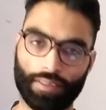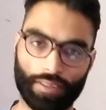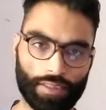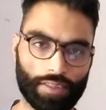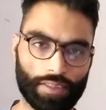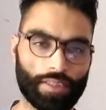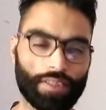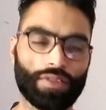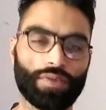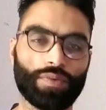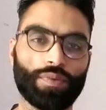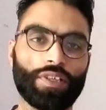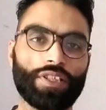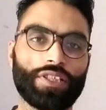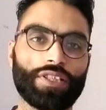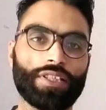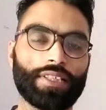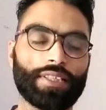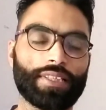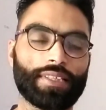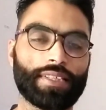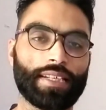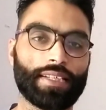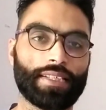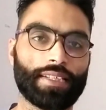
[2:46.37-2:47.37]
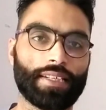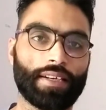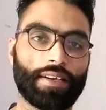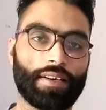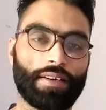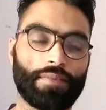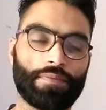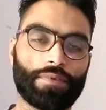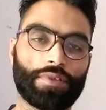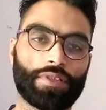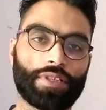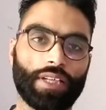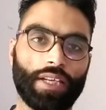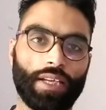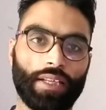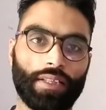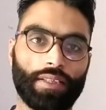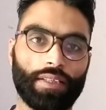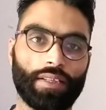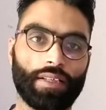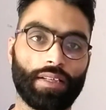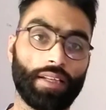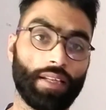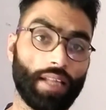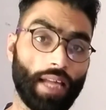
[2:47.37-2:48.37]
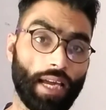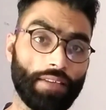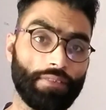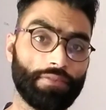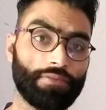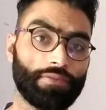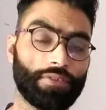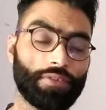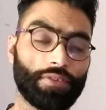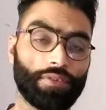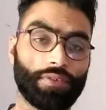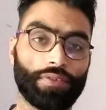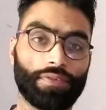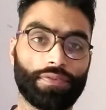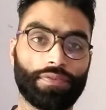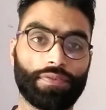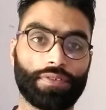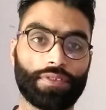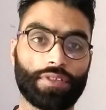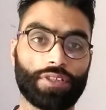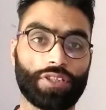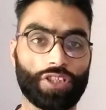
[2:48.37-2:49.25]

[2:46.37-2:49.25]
The situations that erupts in the life of